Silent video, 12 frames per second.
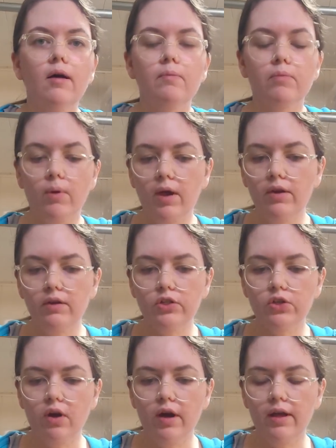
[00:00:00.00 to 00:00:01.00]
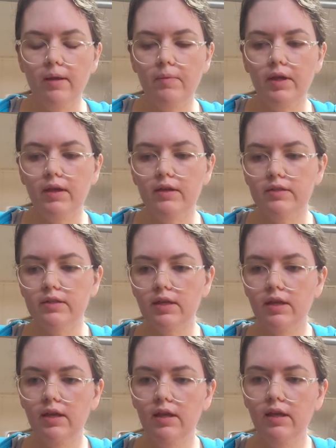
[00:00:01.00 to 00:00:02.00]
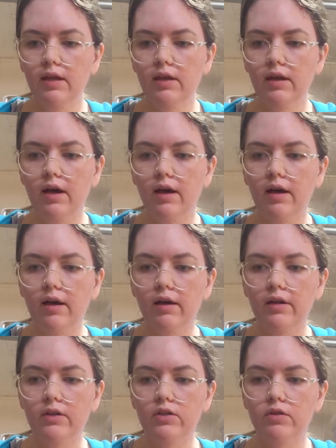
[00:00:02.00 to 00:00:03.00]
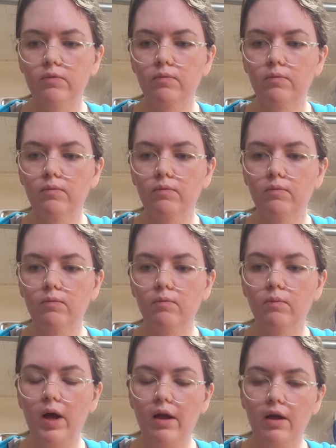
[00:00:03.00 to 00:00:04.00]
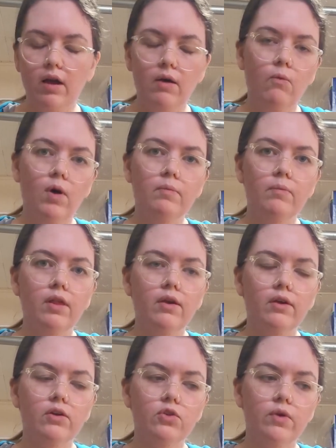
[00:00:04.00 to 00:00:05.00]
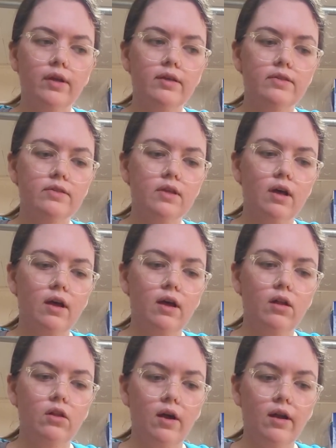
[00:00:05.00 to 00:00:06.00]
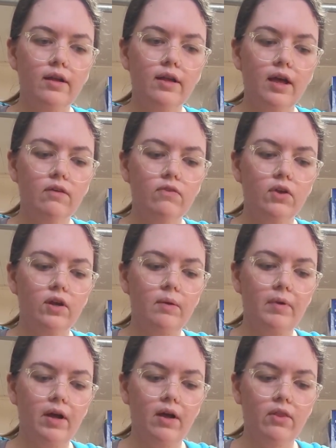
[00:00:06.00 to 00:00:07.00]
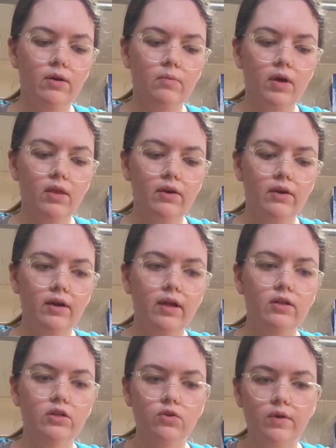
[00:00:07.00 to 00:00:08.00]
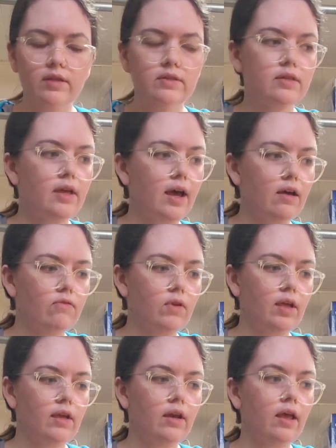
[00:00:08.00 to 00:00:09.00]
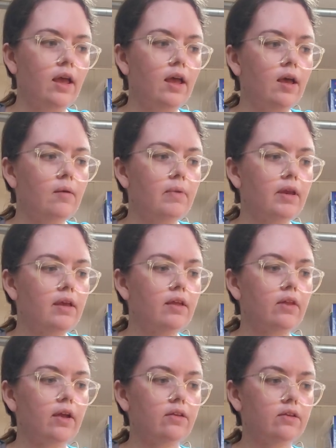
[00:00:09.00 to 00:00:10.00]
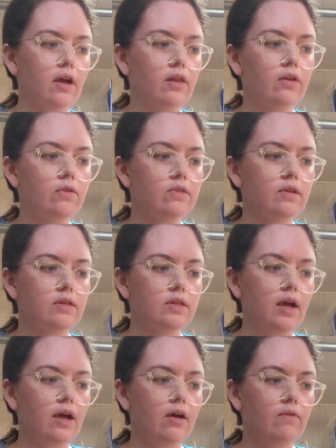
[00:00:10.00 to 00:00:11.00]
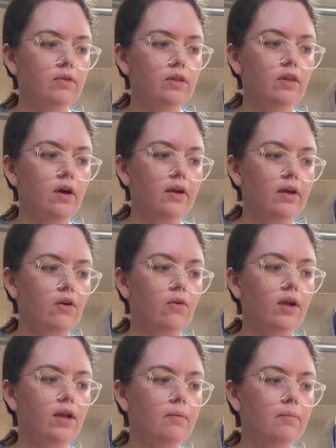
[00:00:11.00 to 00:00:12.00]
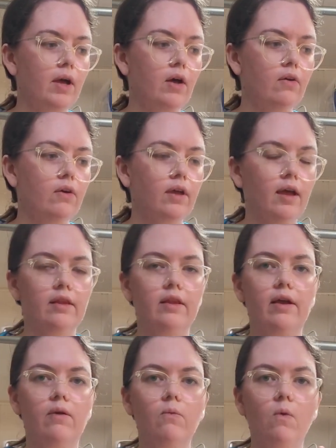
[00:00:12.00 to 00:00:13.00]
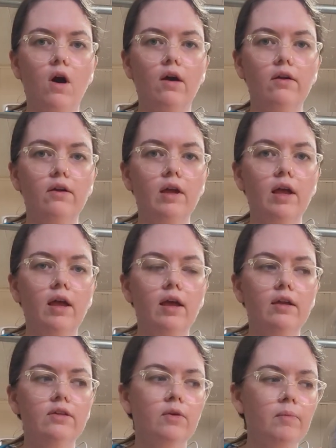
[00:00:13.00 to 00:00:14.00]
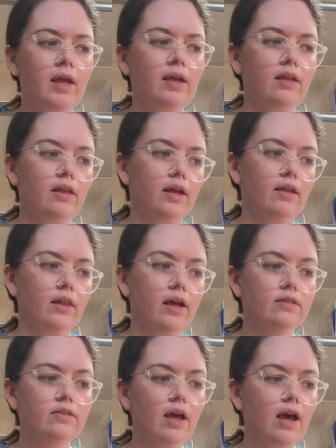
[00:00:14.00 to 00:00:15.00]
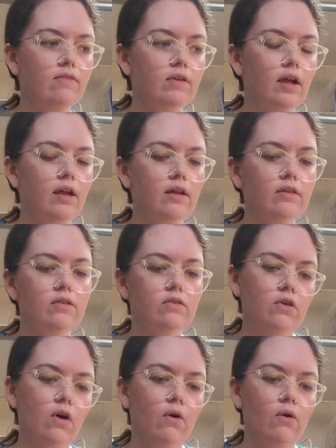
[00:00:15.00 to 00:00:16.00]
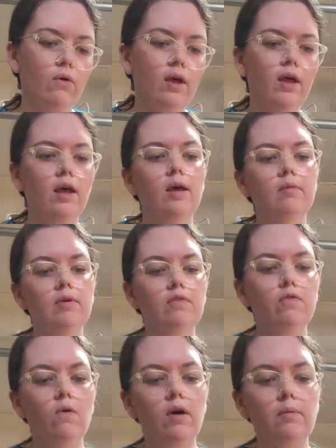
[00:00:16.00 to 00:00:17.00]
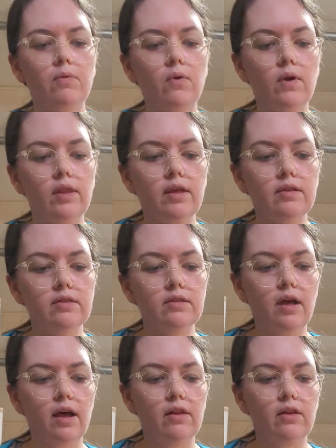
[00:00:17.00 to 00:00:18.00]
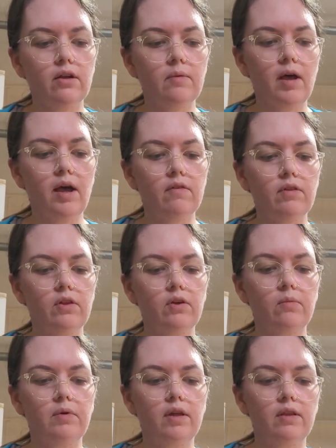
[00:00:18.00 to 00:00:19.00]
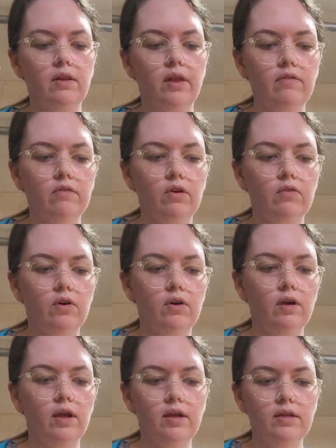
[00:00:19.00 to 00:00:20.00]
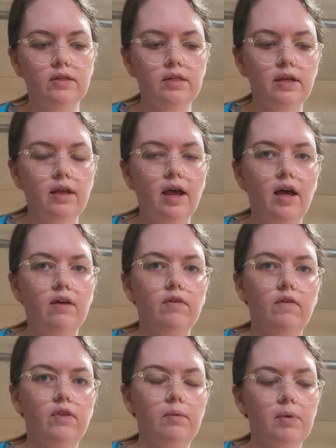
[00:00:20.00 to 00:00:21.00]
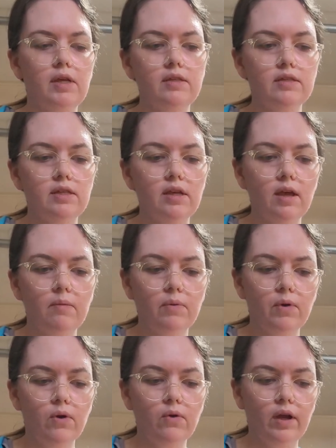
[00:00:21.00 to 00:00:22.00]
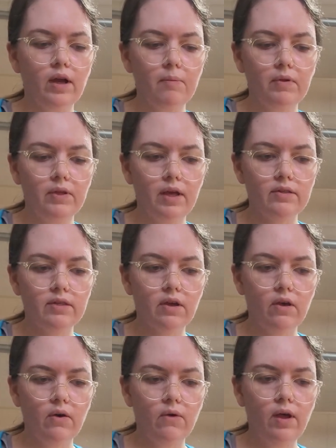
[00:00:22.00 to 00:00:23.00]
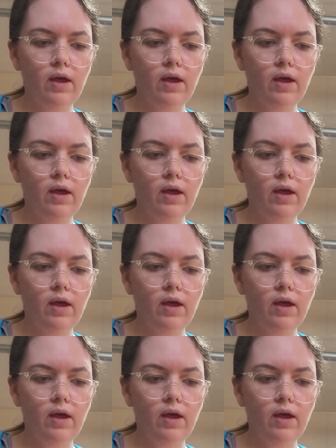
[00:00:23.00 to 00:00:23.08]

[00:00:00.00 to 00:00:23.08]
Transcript: brother try it because he my one brother drinks a lot of caffeine and my other brother drinks caffeine, but he like dilutes it down with a lot of cream, milk, and like water to make it like less caffeinated. So before brewing this, I let him have a little bit of the leftover decaf of the PC I brewed a couple days ago.